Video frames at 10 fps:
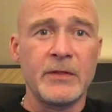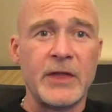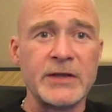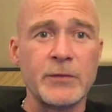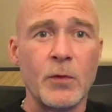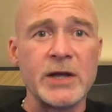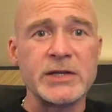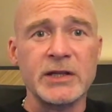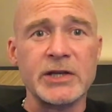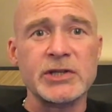Thanks for
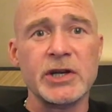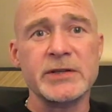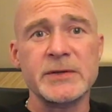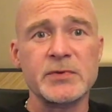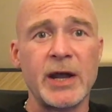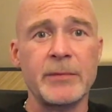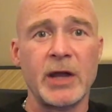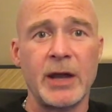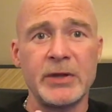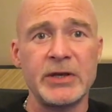watching. Like, share, subscribe,
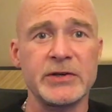comment.